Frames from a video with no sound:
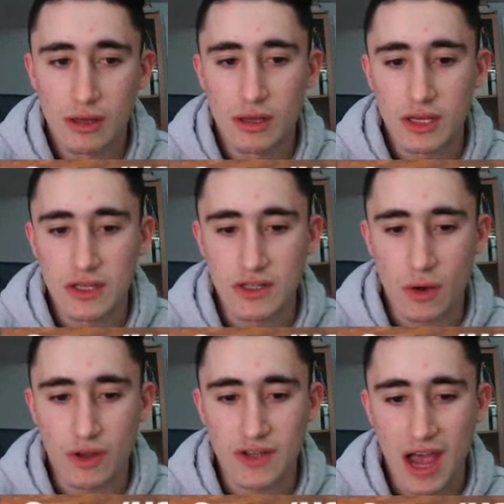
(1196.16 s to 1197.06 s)
he's
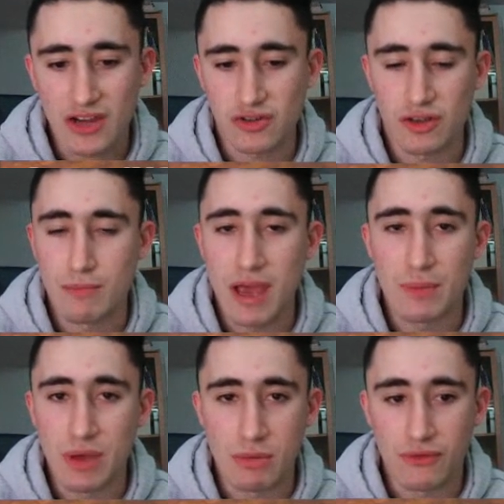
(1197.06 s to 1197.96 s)
going to actually mate
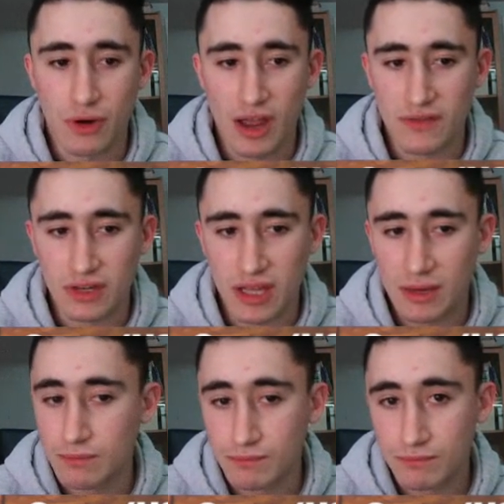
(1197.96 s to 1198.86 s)
me before I even get
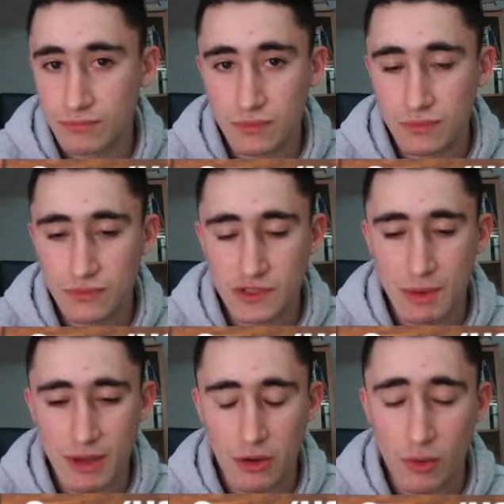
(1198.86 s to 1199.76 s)
to
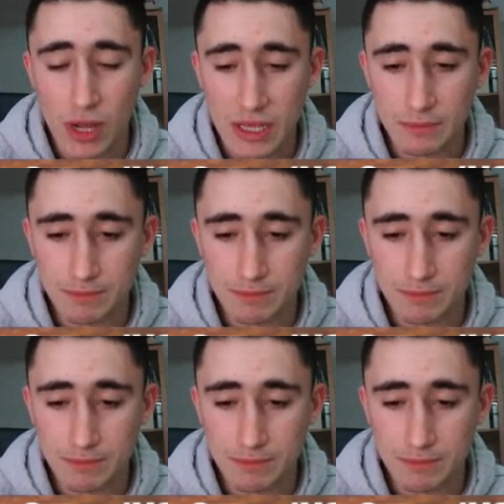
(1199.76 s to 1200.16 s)
make a queen.